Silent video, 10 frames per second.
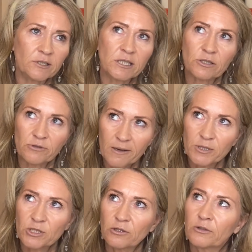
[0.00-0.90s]

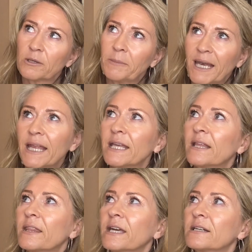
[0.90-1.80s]
disruption on the
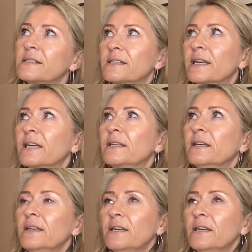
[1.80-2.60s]
planet, they are saying